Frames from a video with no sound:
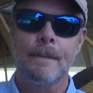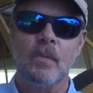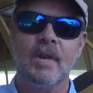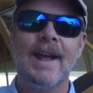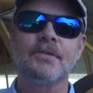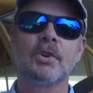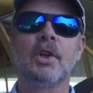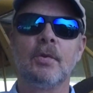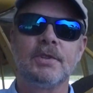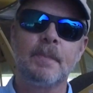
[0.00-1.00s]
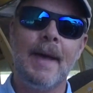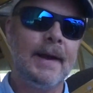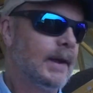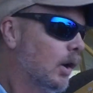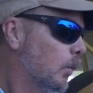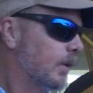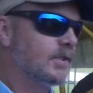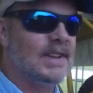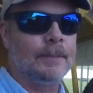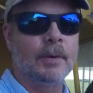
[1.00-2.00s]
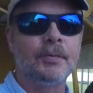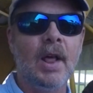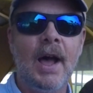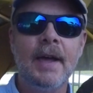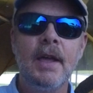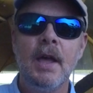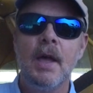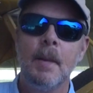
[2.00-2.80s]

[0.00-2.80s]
Good afternoon, it's Matt here with Semper Fly.